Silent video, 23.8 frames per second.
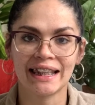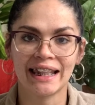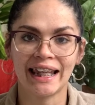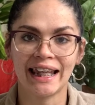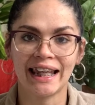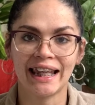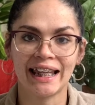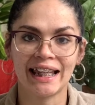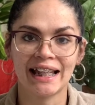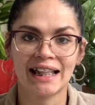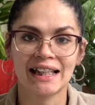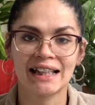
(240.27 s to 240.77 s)

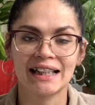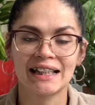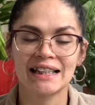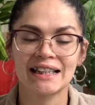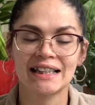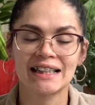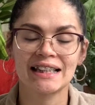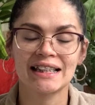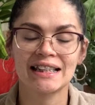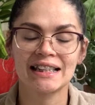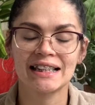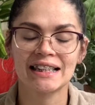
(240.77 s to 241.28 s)

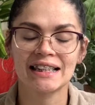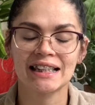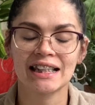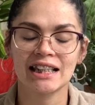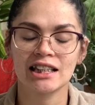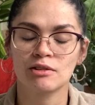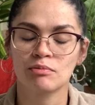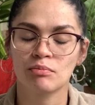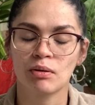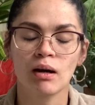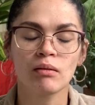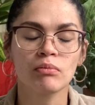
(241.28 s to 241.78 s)
And
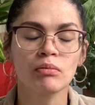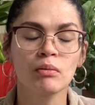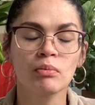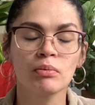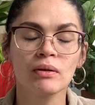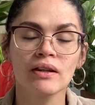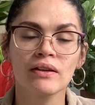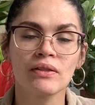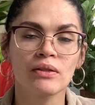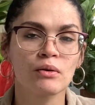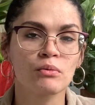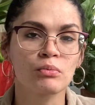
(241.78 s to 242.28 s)
it's
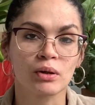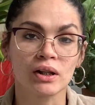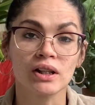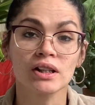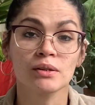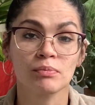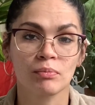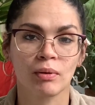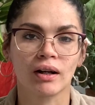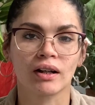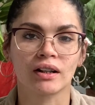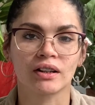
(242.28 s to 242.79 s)
probably the
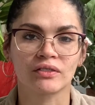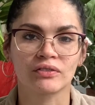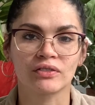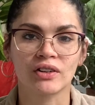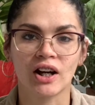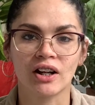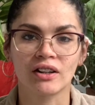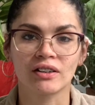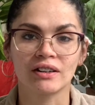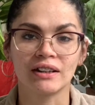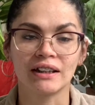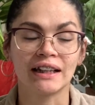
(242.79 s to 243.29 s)
worst part of
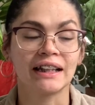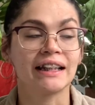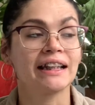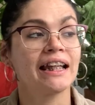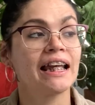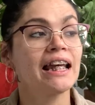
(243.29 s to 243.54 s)
gardening,